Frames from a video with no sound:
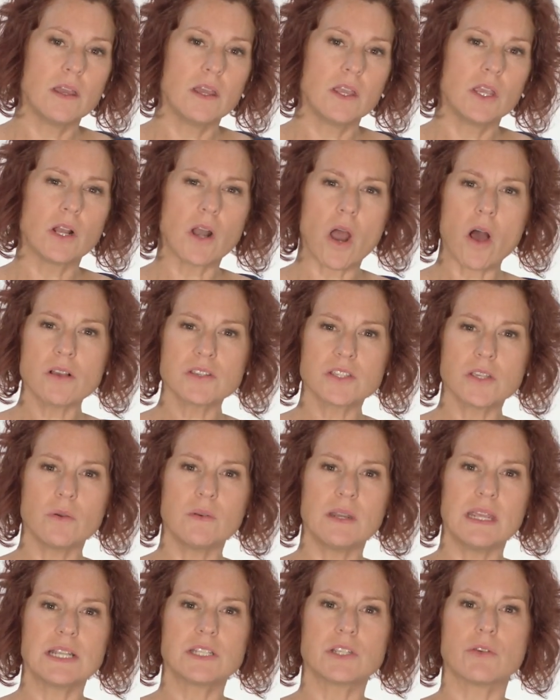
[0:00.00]
You'll also
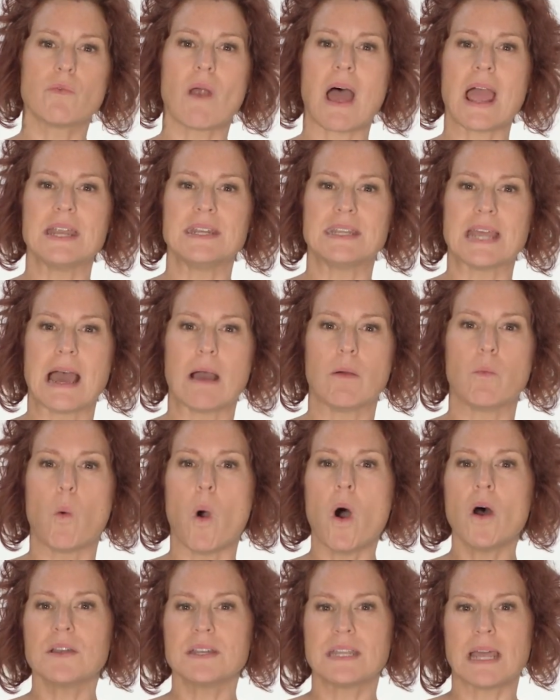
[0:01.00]
need to write down
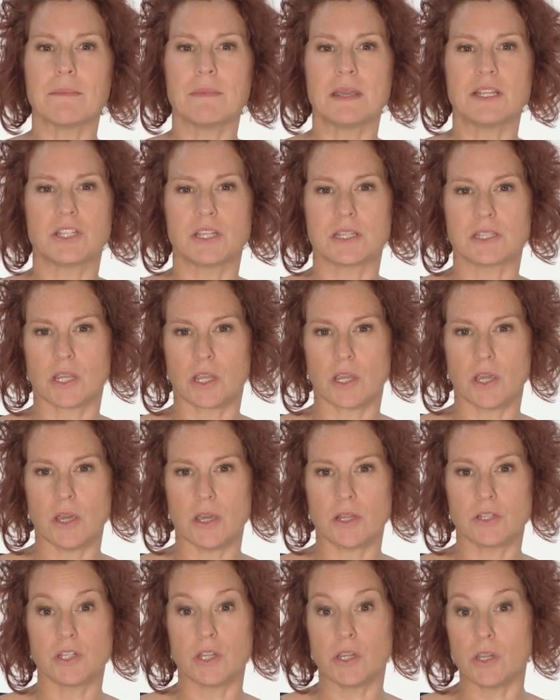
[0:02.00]
what damage has
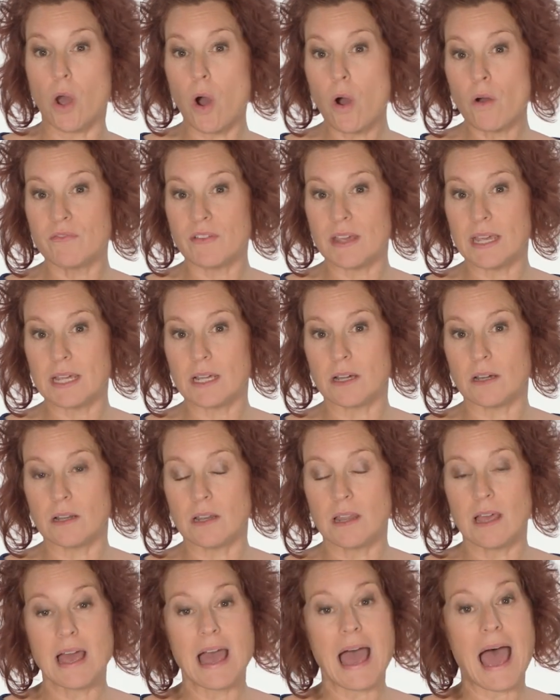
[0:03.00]
occurred to your
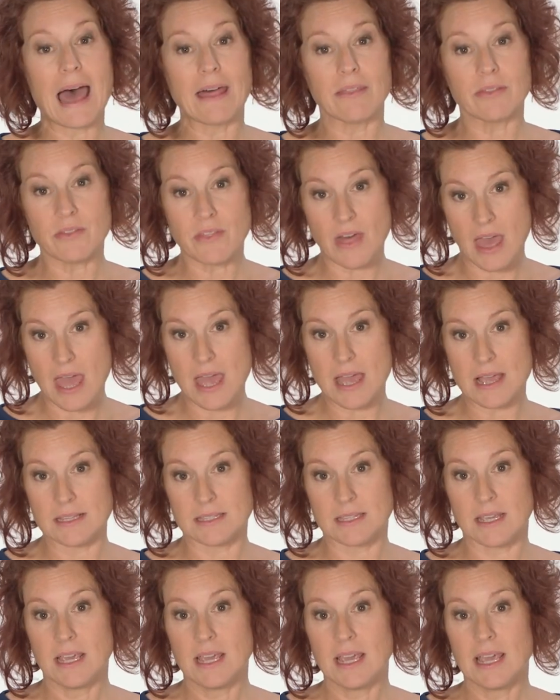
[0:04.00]
vehicle and
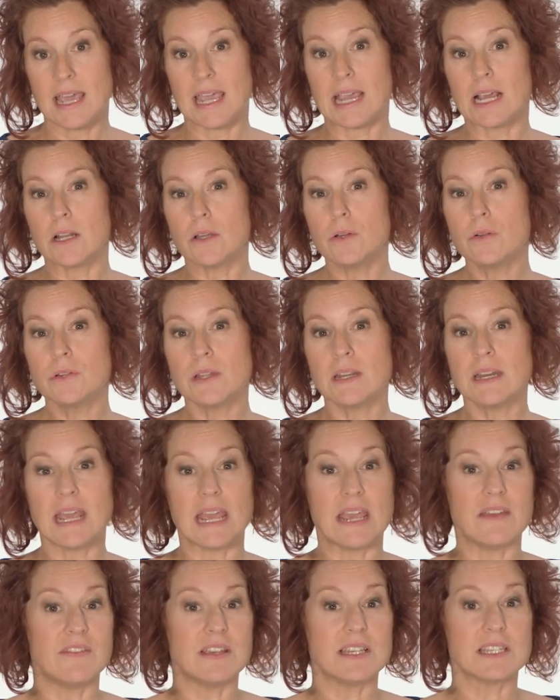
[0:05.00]
theirs, including
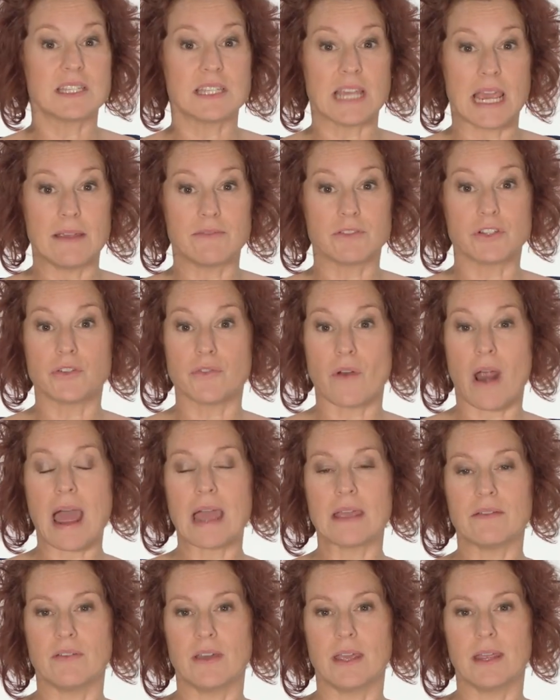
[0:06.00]
if it's safe to
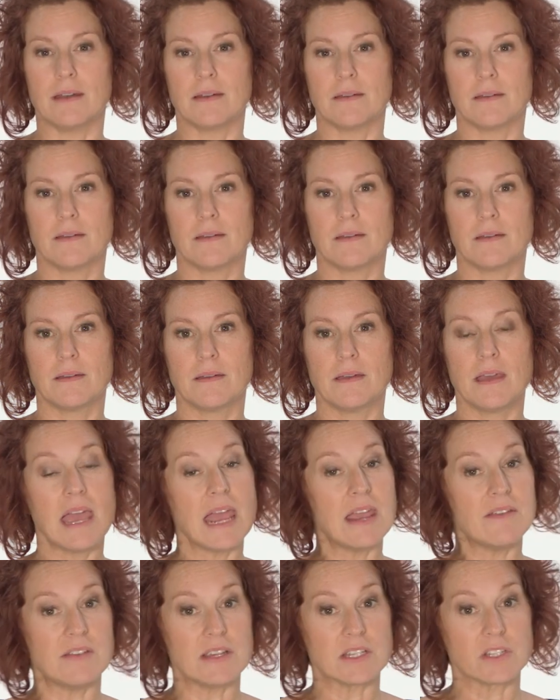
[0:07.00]
drive it.
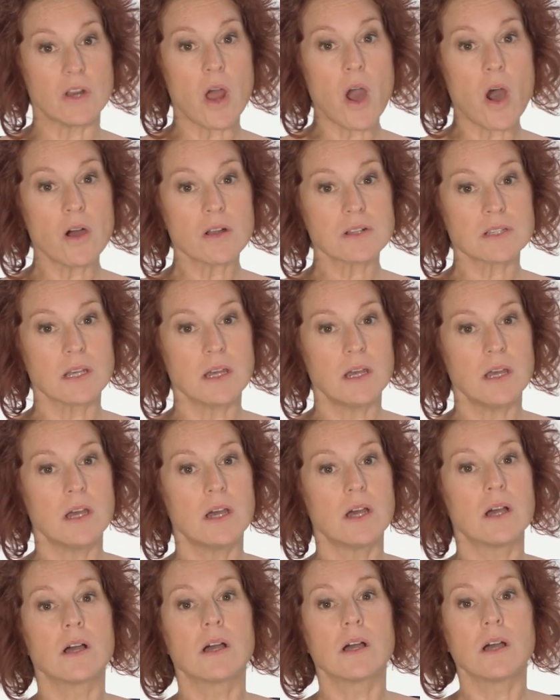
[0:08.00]
If it's not,
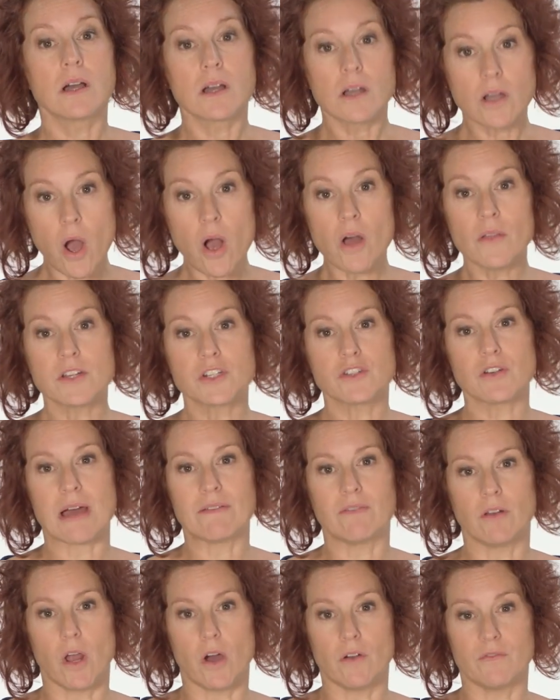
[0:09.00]
call the
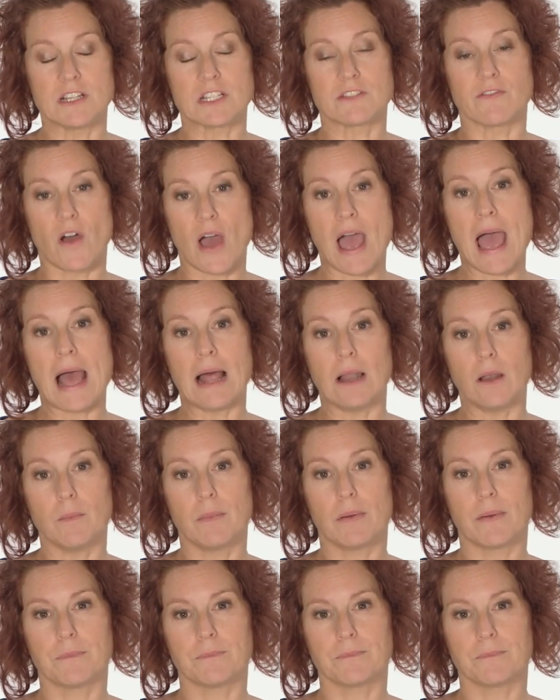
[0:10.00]
travel office for help.